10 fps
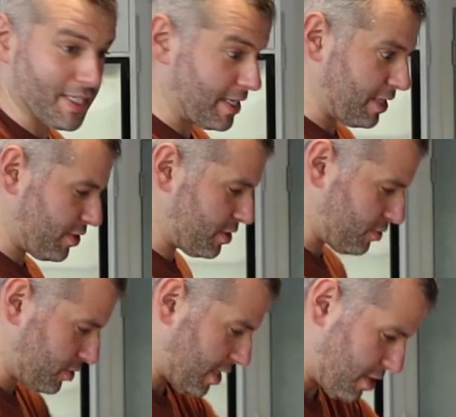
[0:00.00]
Italian
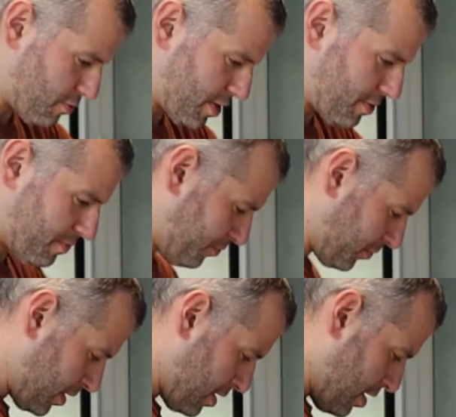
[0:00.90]
restaurants anywhere.
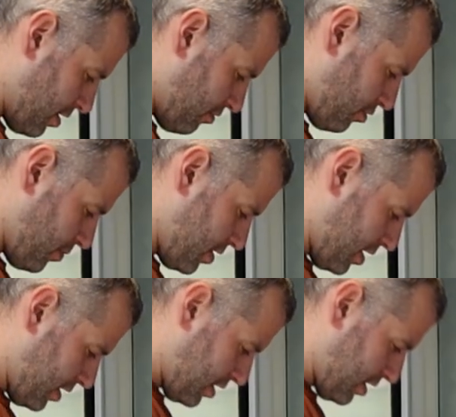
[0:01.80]
For me,
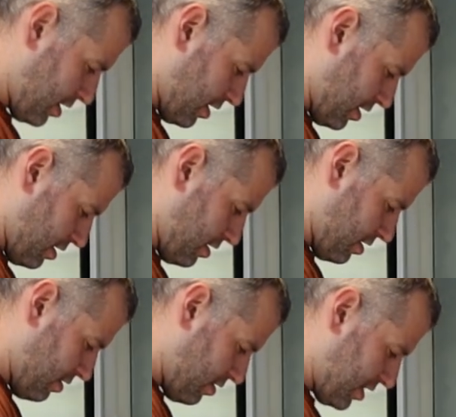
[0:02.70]
it's
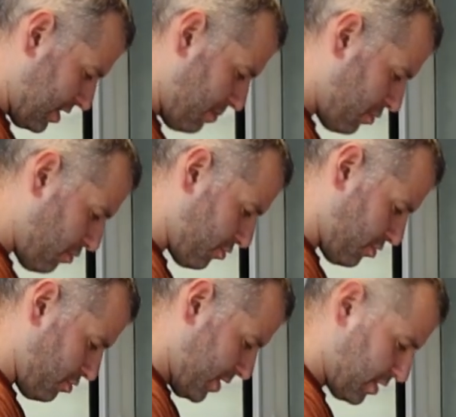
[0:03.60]
simple
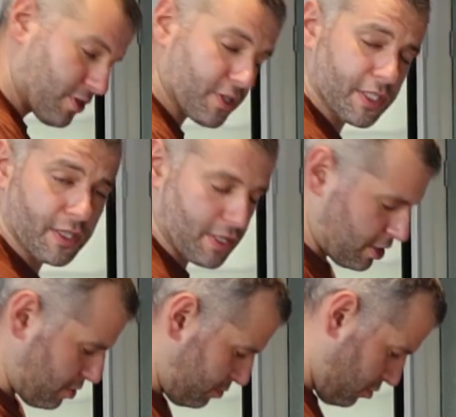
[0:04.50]
food best cooked in the
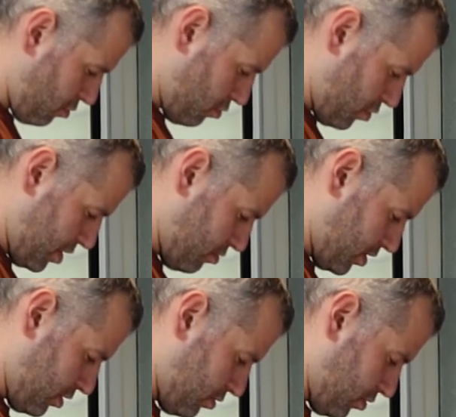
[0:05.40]
home or in
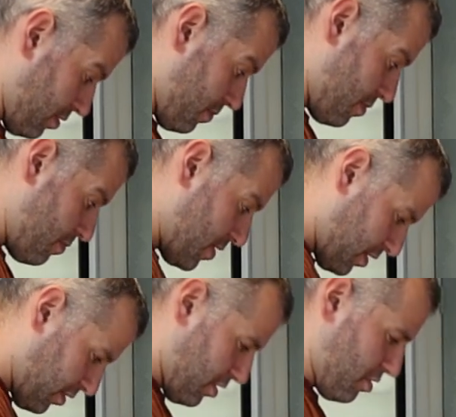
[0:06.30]
restaurants that
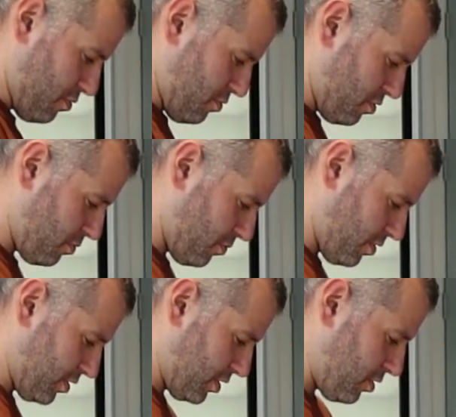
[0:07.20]
mimic the home,
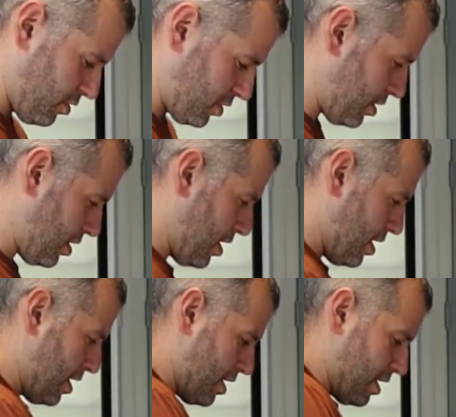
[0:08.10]
where it's cooked
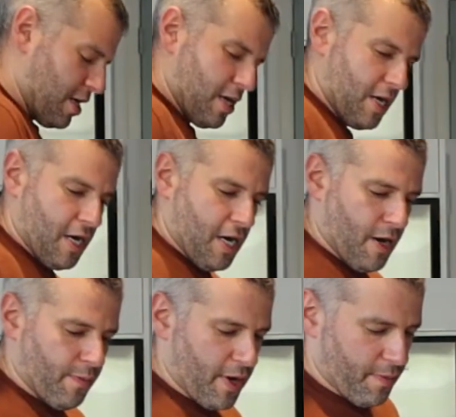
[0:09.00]

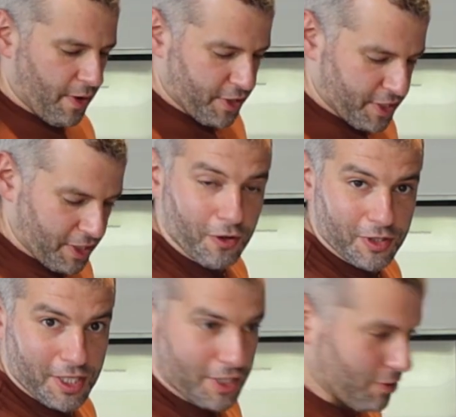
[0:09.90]
by mothers and
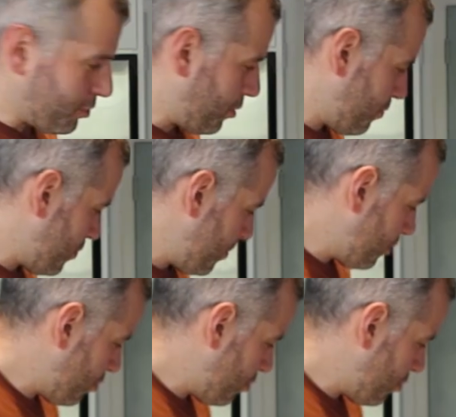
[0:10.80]
aunties rather than people